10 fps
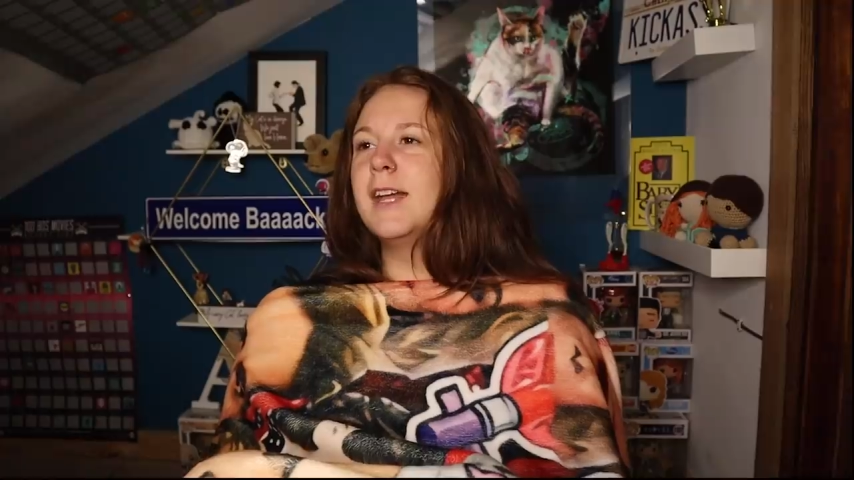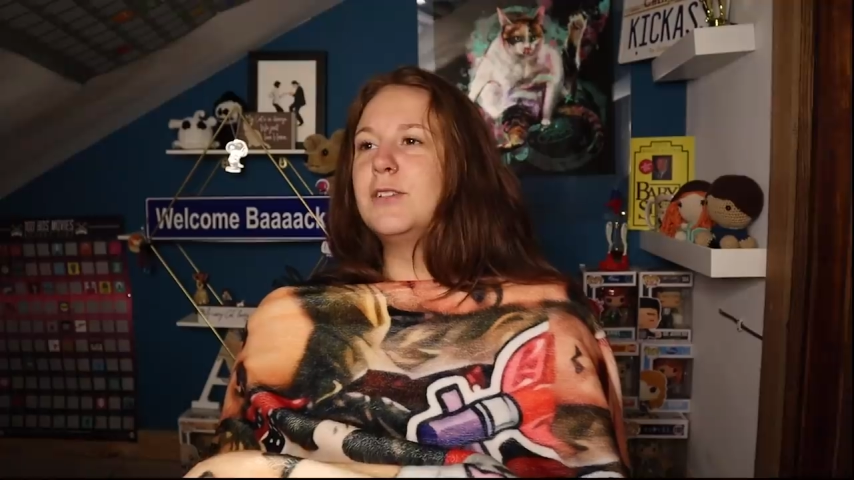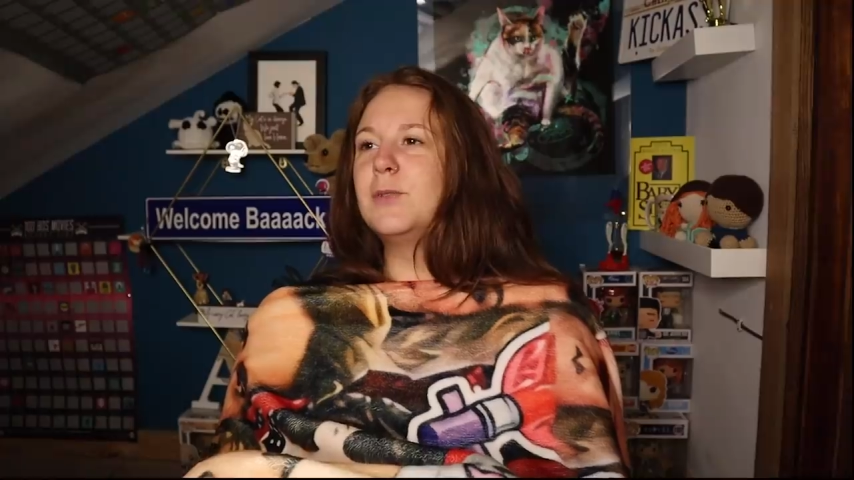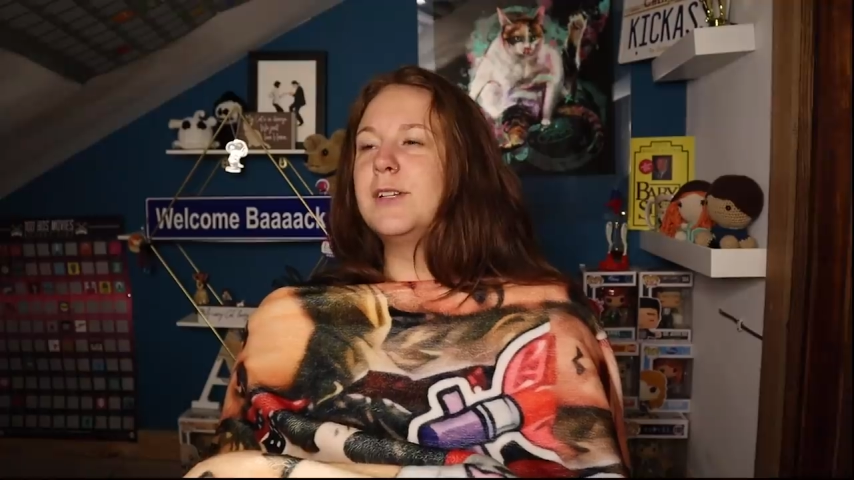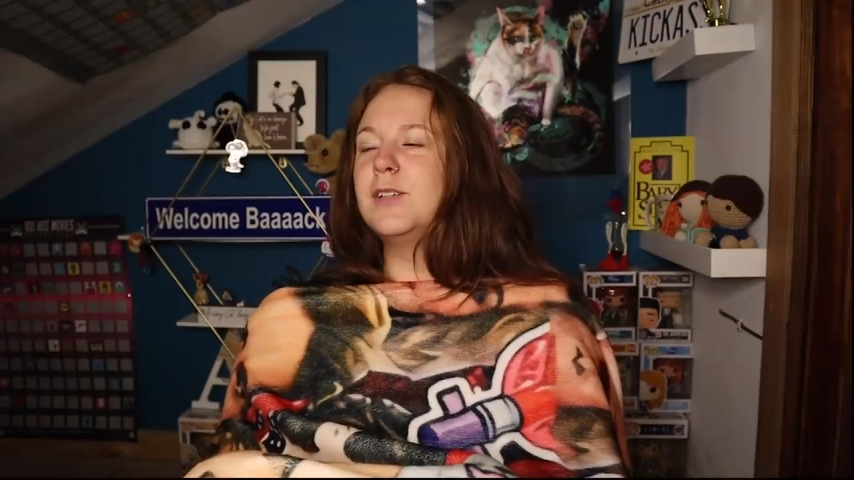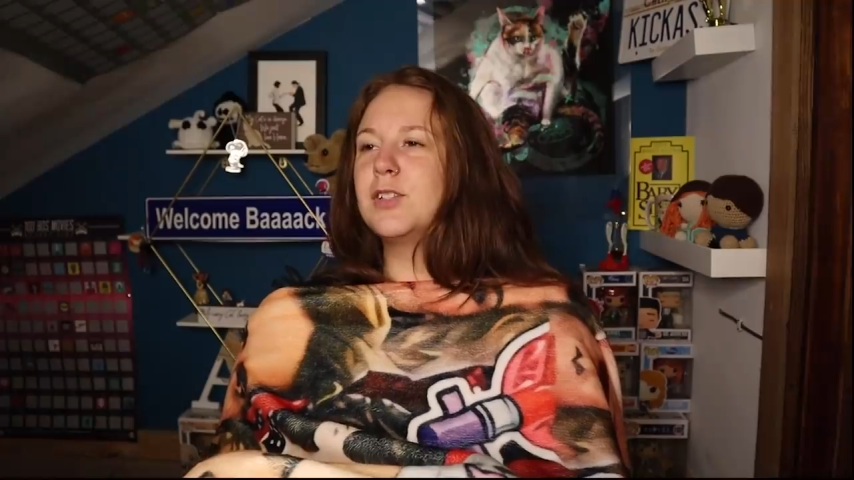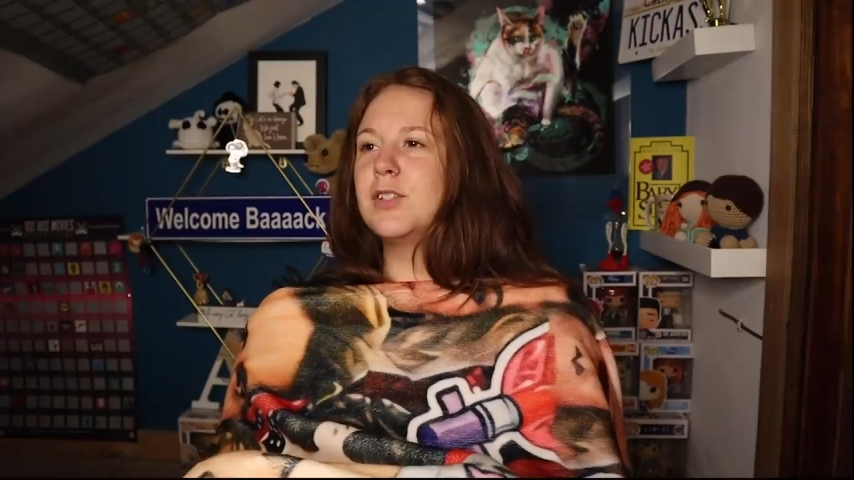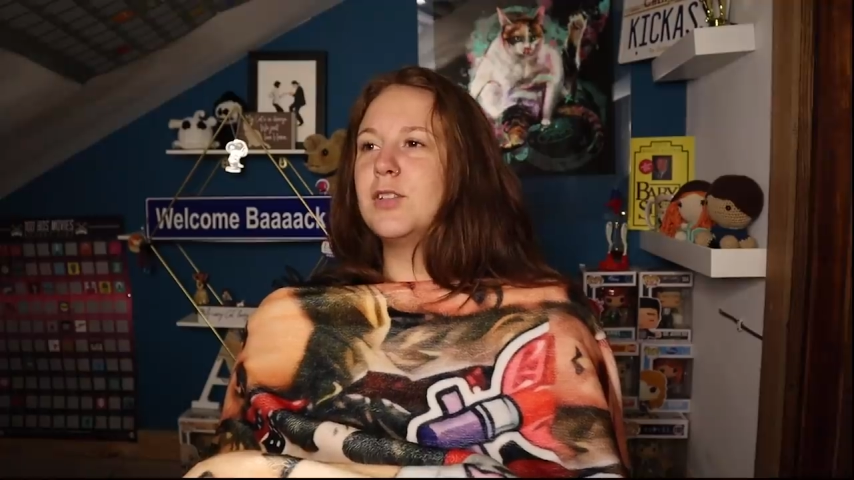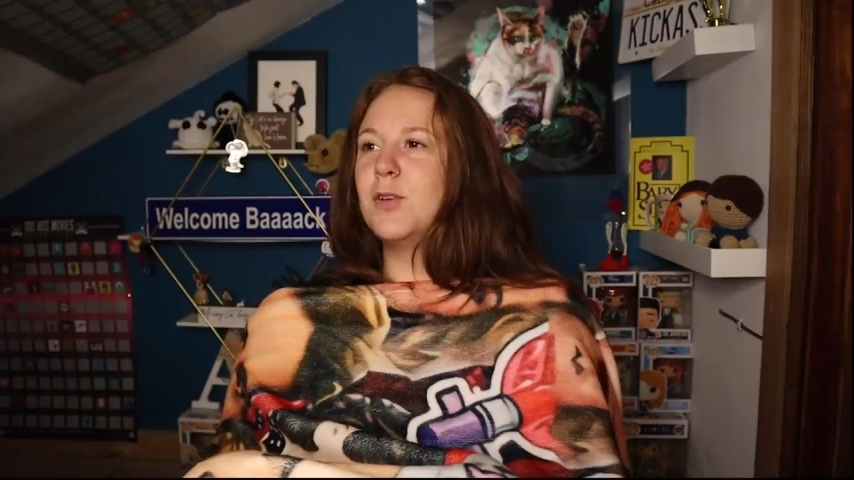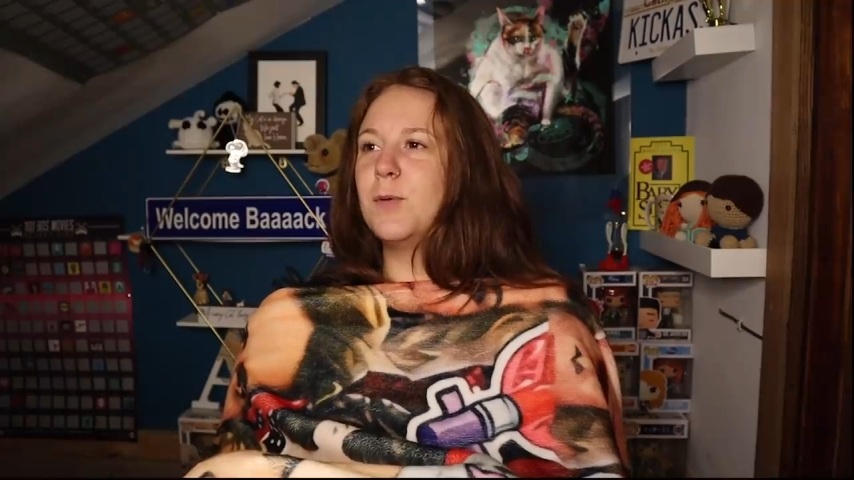Adrian, you
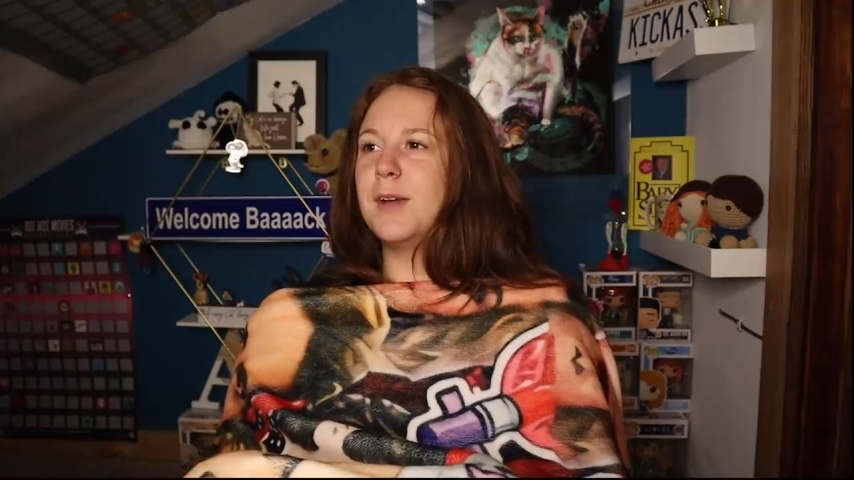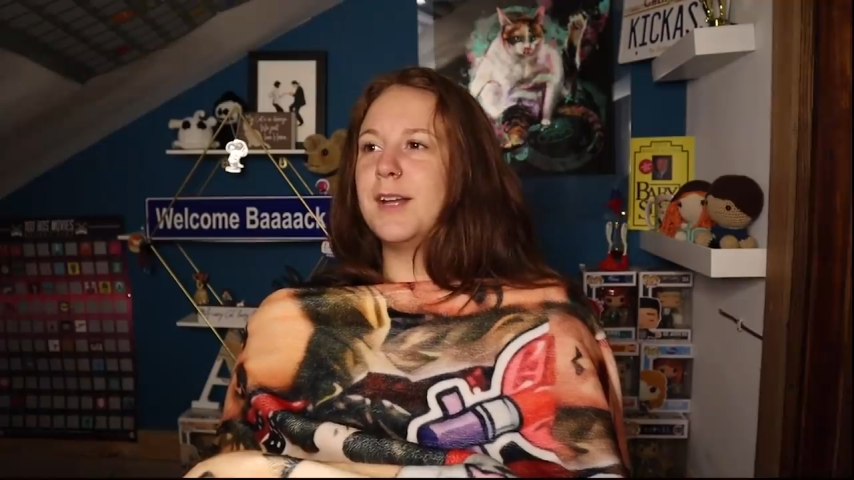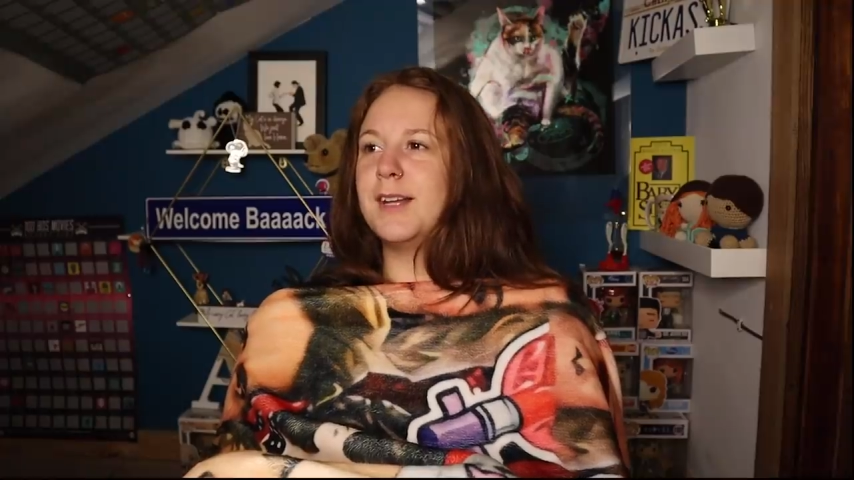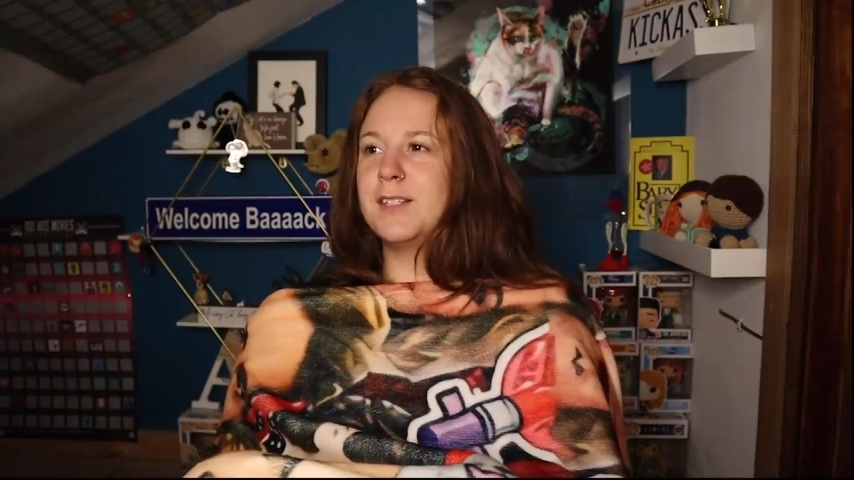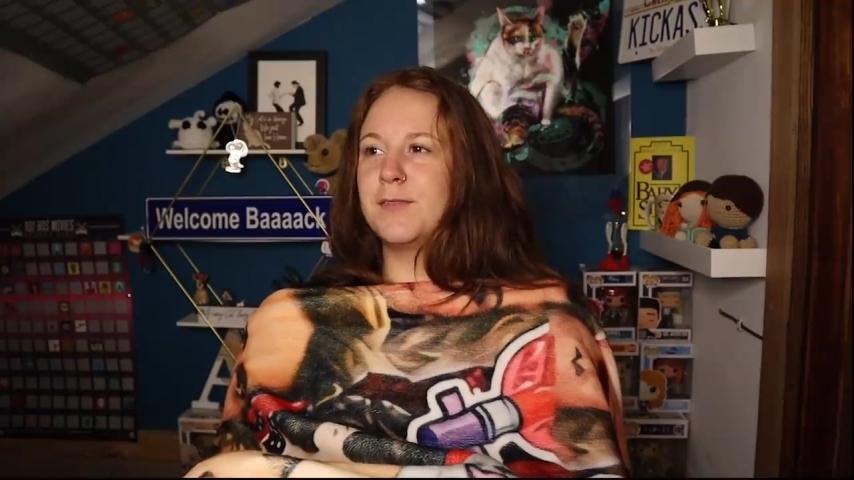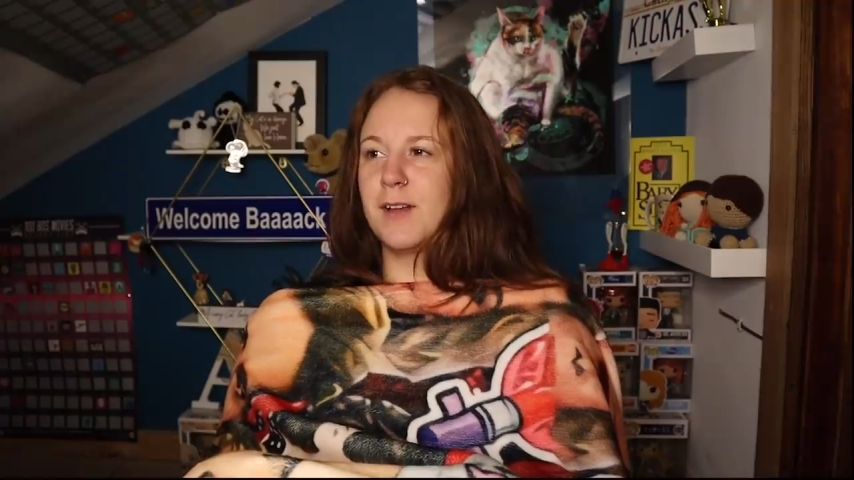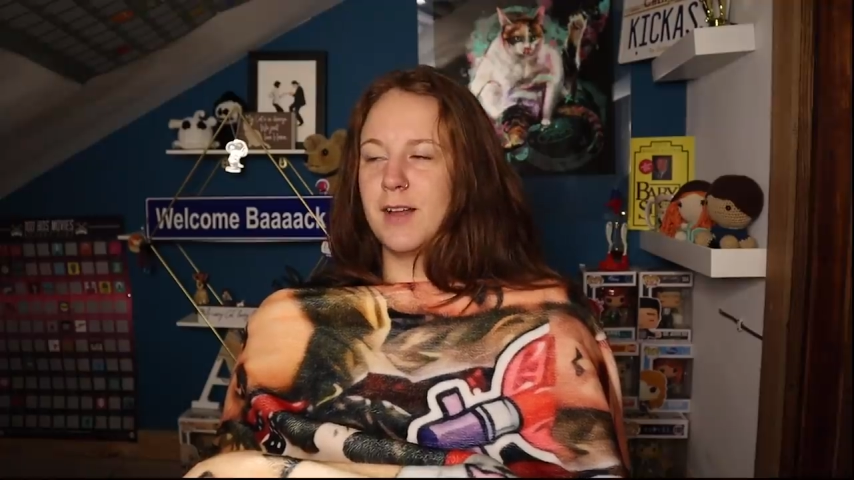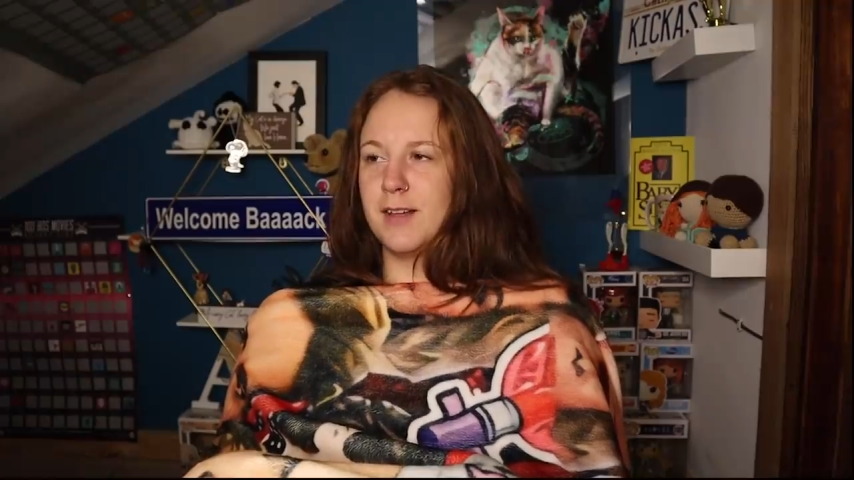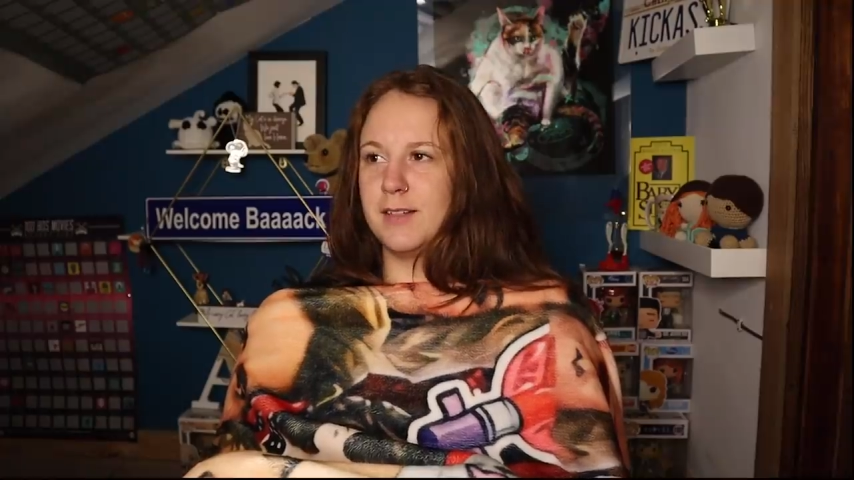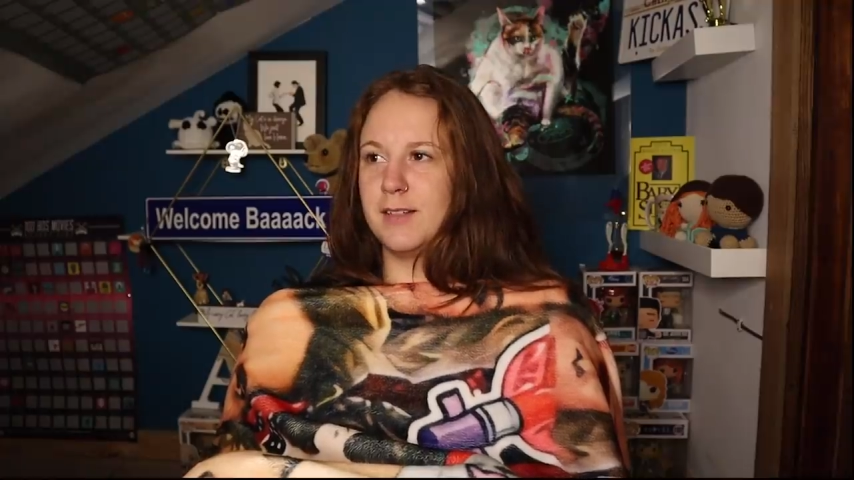should do it. It's
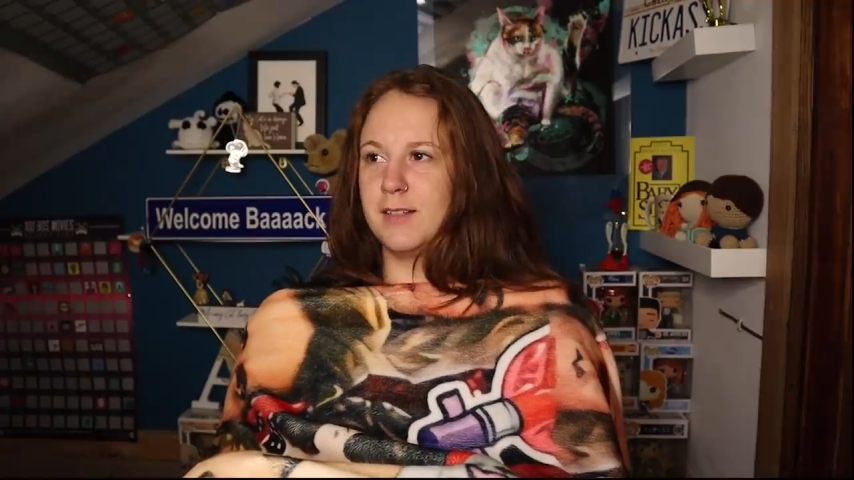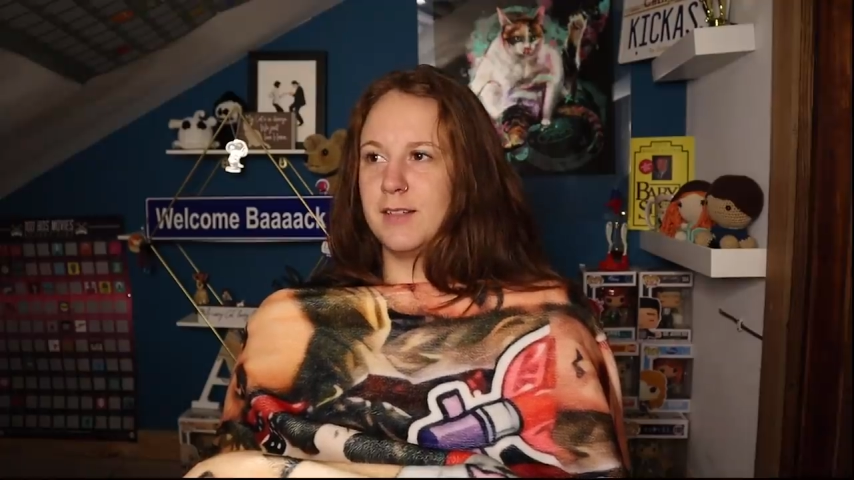fun.